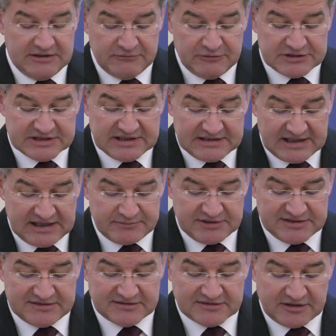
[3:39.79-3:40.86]
which
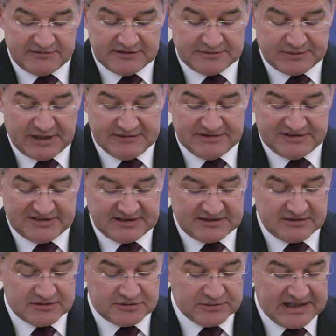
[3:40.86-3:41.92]
enables the Slovak private
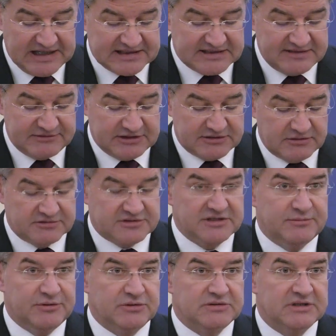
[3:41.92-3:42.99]
sector to actively
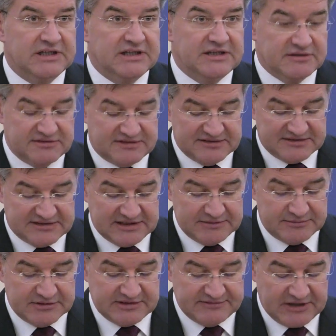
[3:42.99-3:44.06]
contribute to
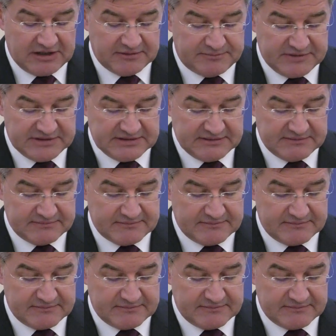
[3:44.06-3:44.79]
sustainable development.